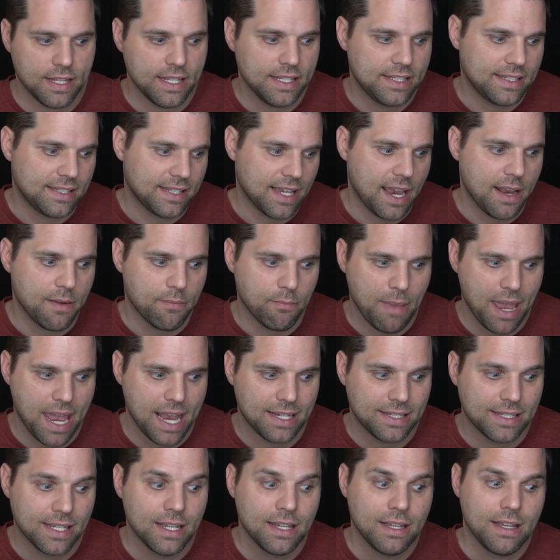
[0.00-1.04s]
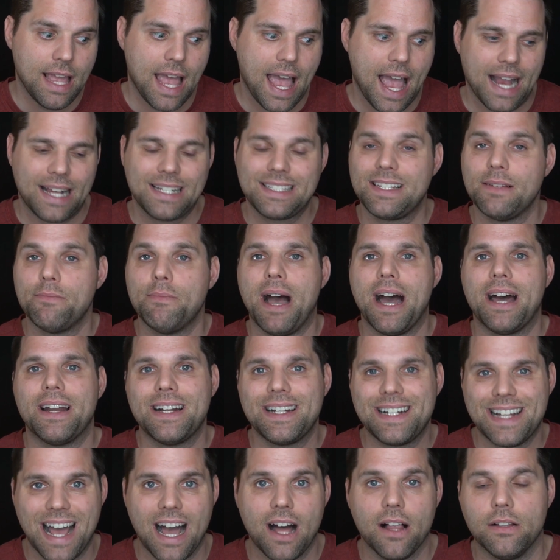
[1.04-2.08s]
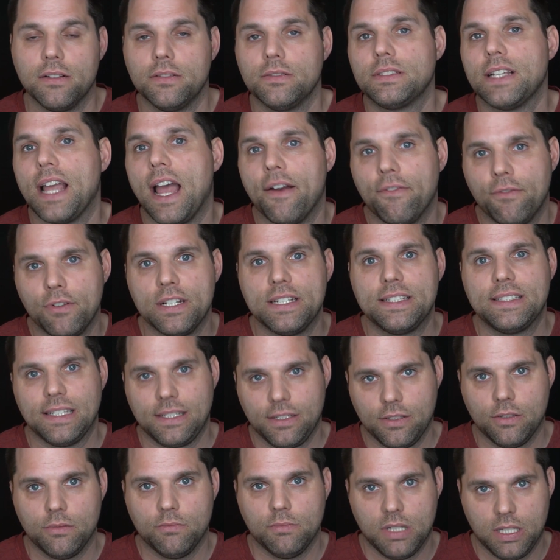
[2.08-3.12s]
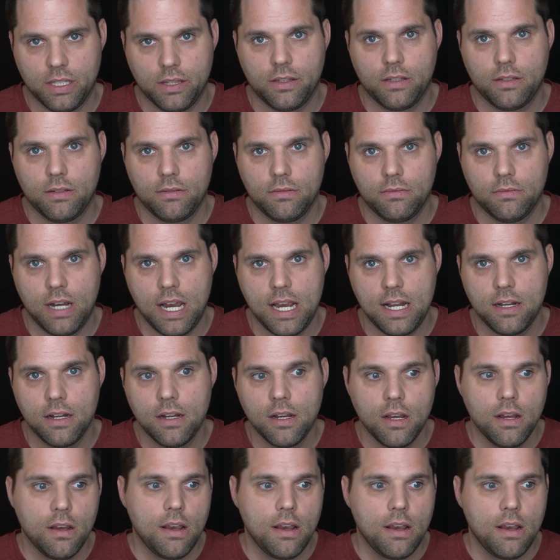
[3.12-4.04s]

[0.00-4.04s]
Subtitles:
This site makes X amount of dollars every single month, right?